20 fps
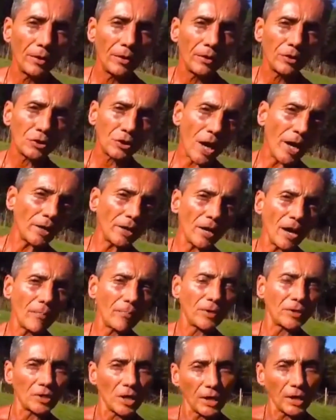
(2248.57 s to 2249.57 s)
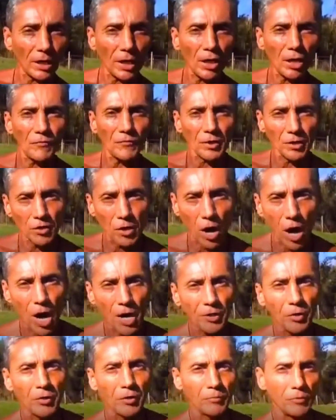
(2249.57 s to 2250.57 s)
Shine it up and take care of it and
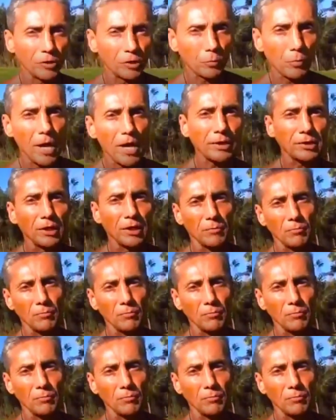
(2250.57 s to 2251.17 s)
honor it and respect it.